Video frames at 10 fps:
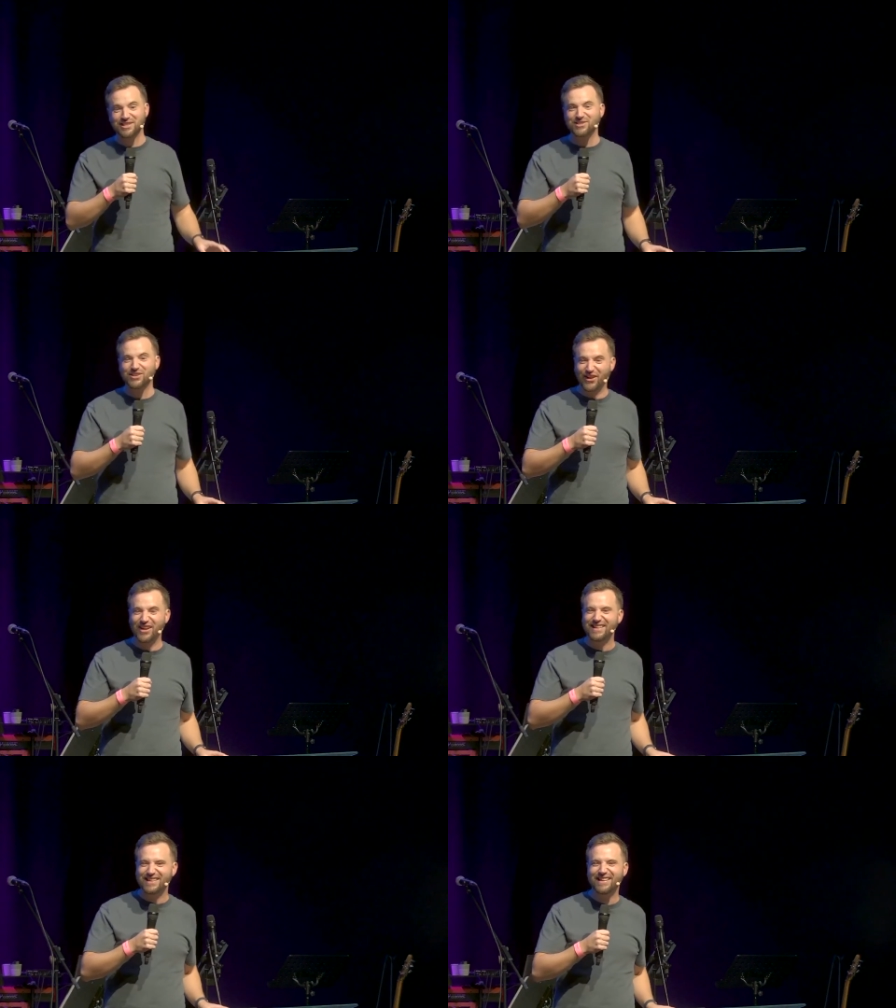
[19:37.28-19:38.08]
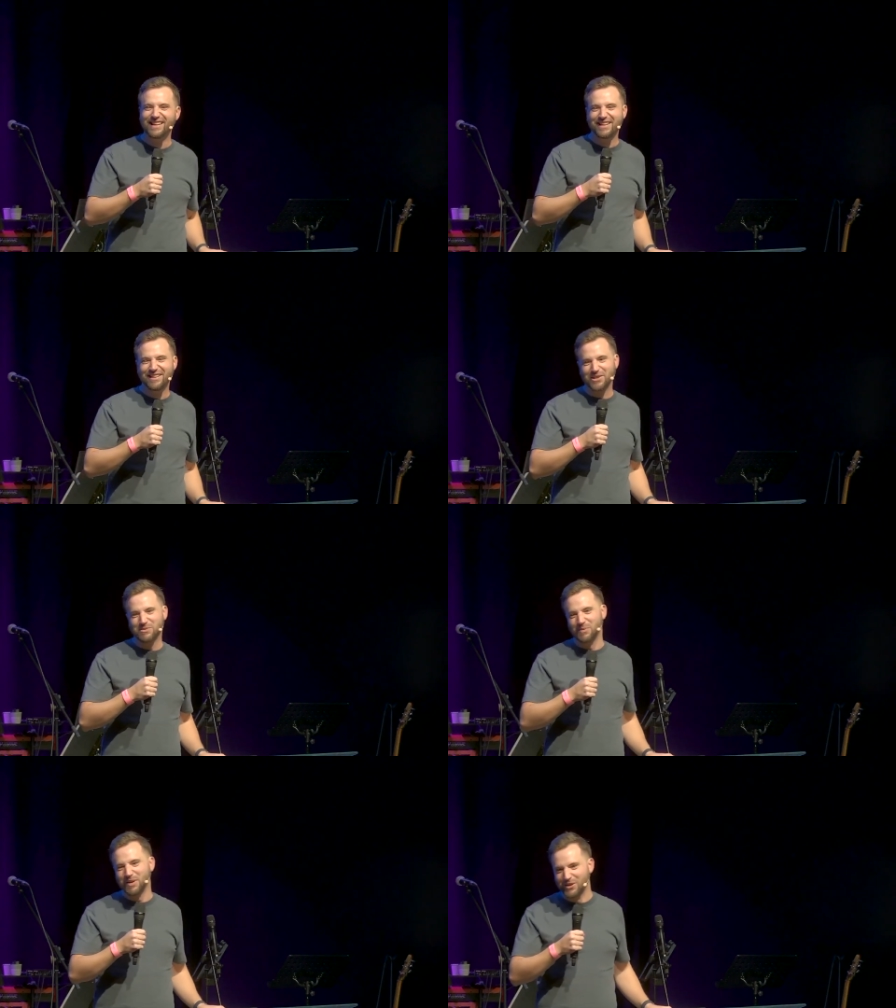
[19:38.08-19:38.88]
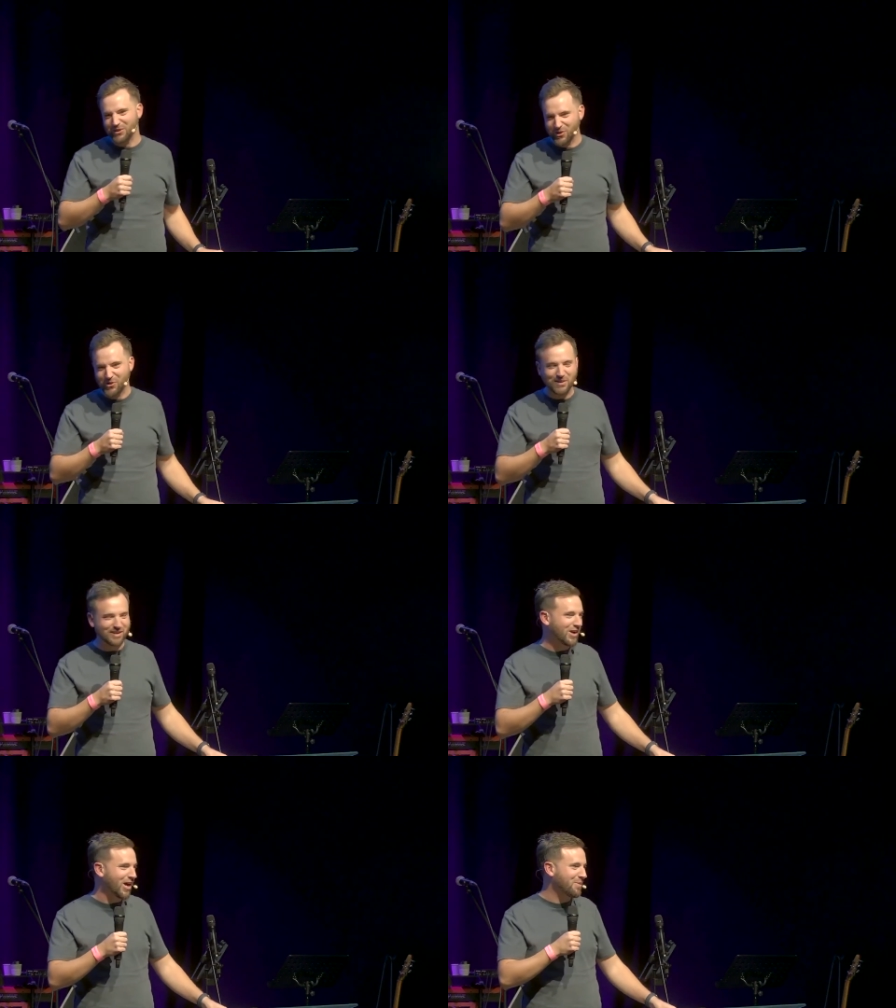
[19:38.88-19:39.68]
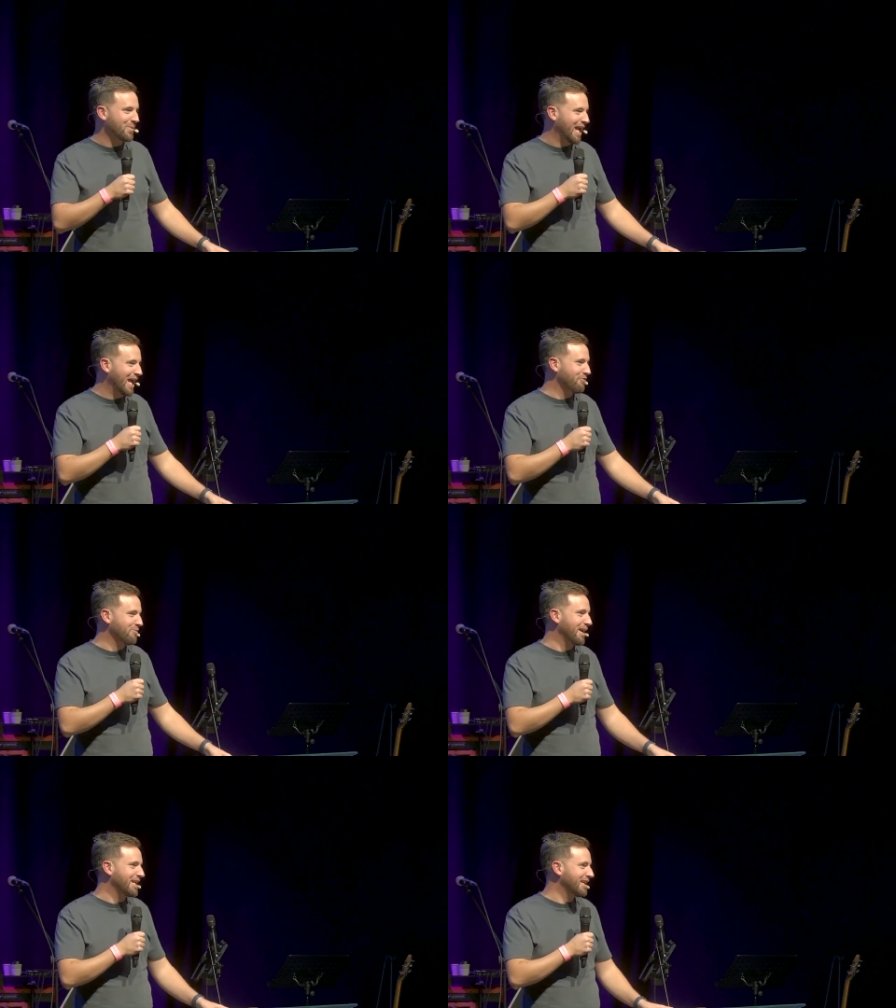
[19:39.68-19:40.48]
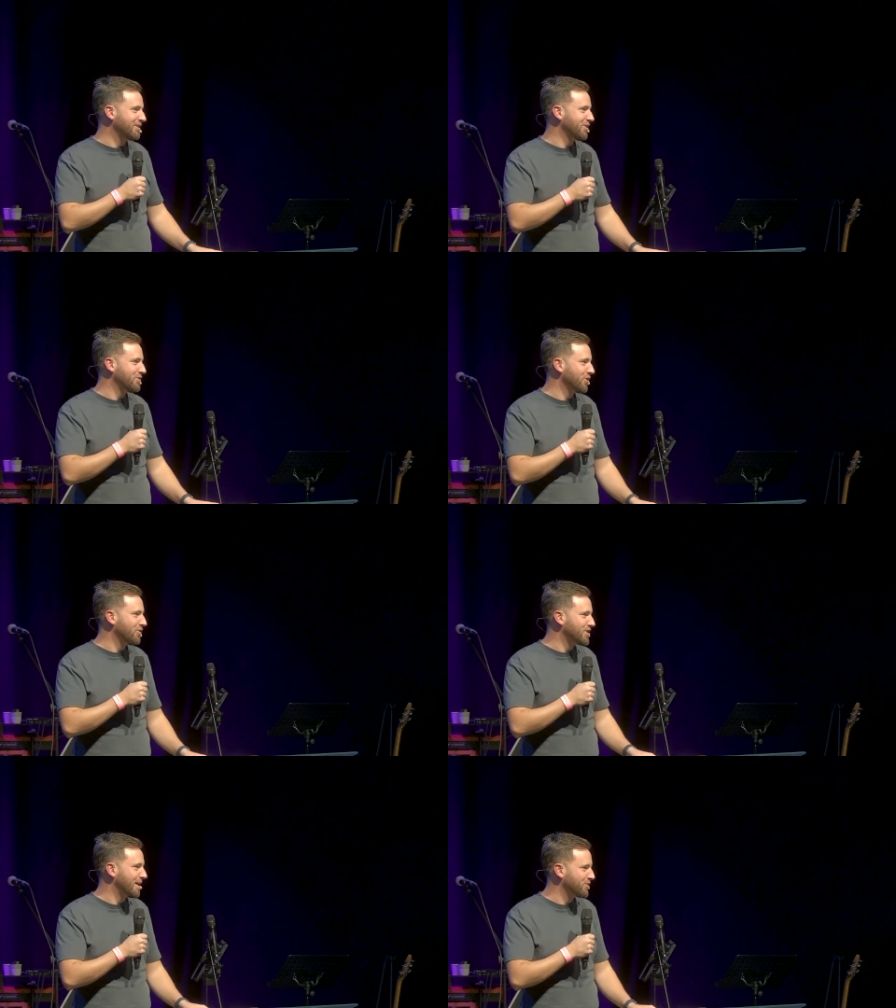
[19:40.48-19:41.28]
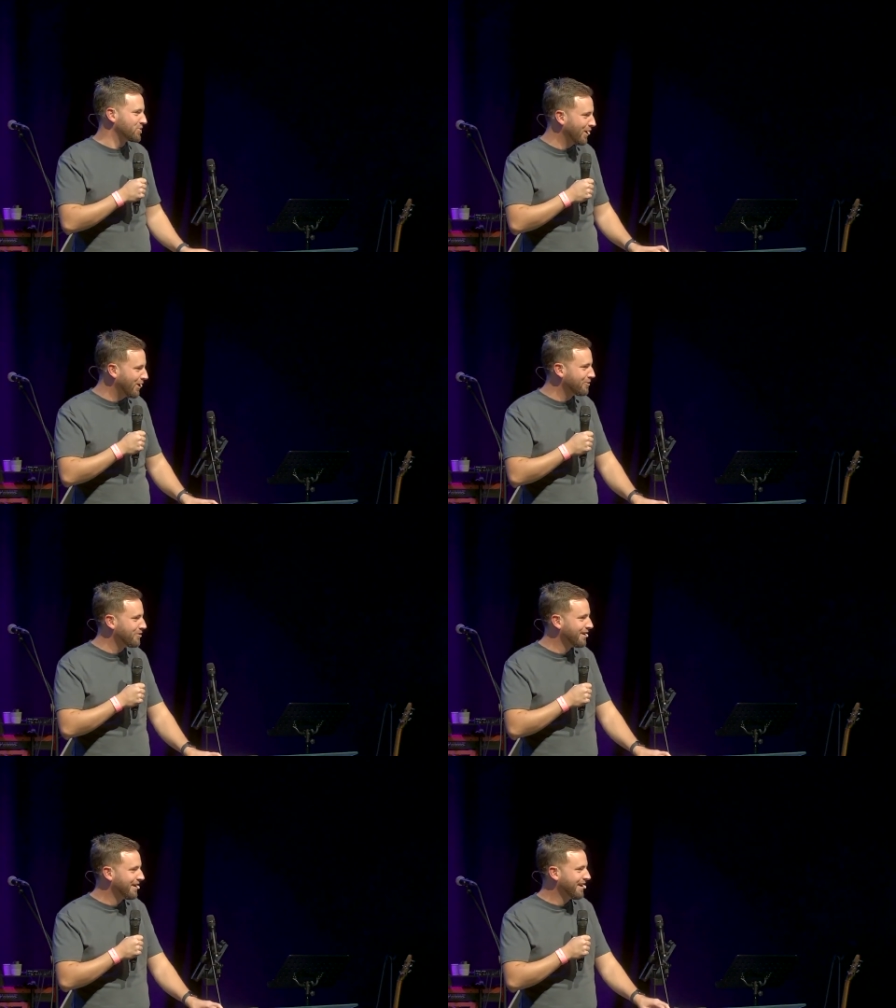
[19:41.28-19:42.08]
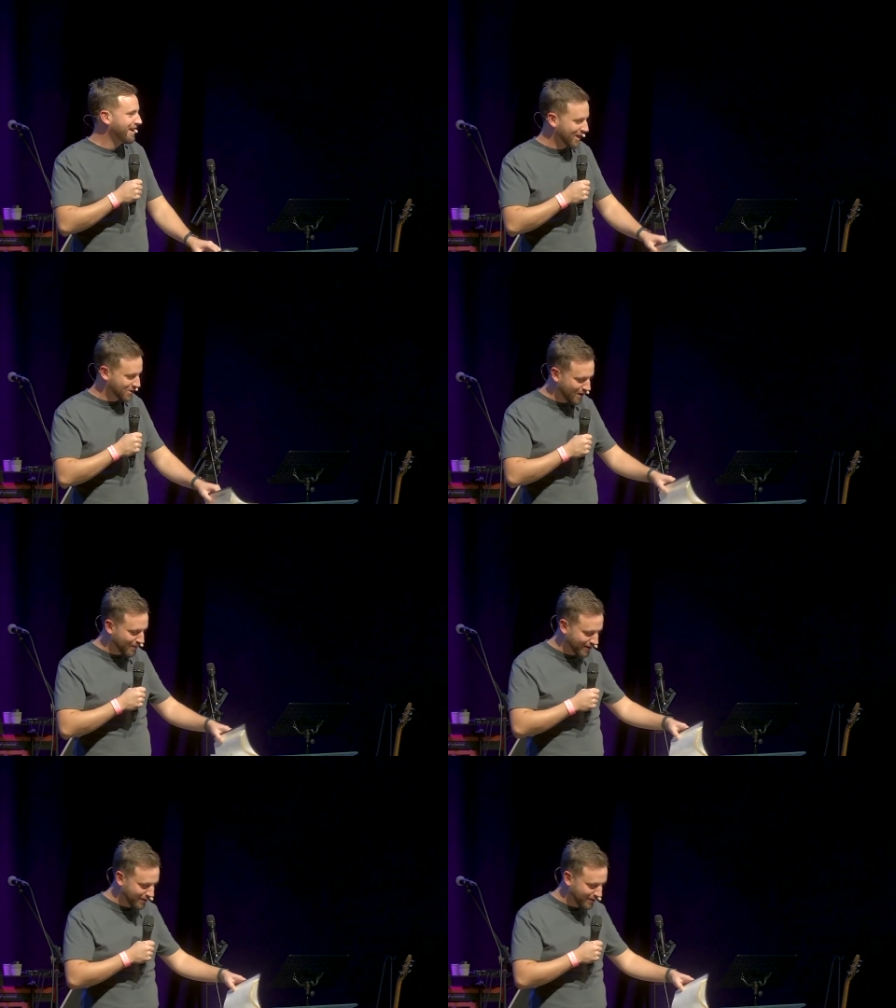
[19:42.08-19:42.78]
tonight. That's what we're going to do with the time that we have remaining. So, John chapter 12 is where we're going to